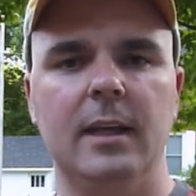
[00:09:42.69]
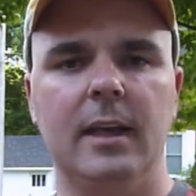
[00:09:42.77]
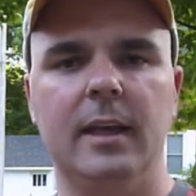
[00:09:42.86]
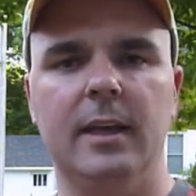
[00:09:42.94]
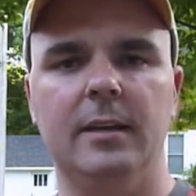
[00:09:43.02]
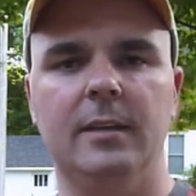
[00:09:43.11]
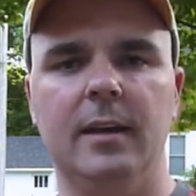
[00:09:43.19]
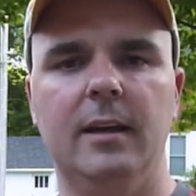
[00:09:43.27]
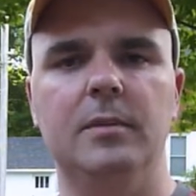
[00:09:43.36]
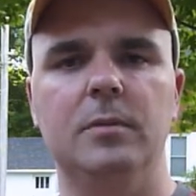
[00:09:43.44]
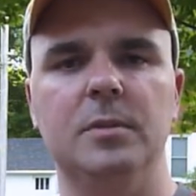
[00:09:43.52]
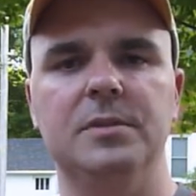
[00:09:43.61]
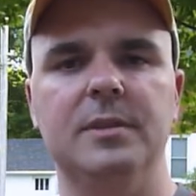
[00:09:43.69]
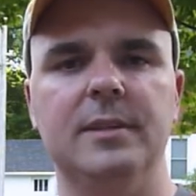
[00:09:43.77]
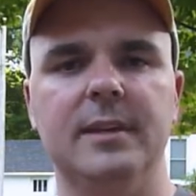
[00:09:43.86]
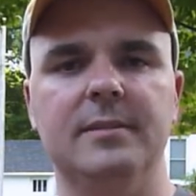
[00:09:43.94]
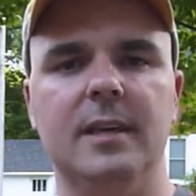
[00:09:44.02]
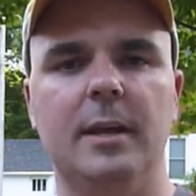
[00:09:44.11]
and we'll see you
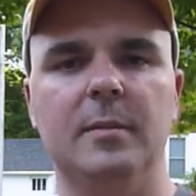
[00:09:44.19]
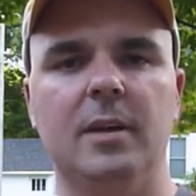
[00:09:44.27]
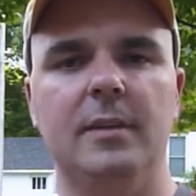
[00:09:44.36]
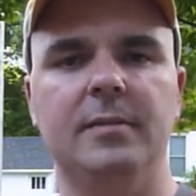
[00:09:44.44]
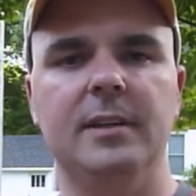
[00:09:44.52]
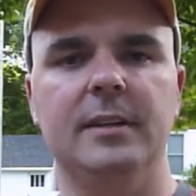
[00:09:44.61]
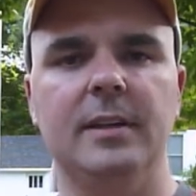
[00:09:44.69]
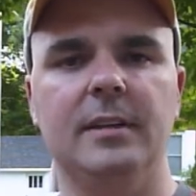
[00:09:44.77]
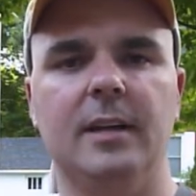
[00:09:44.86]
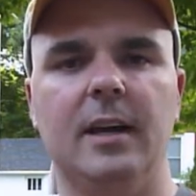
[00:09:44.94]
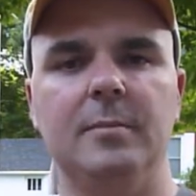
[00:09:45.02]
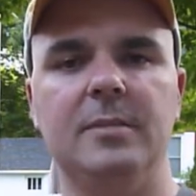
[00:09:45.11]
next time at CoffeeNate.com.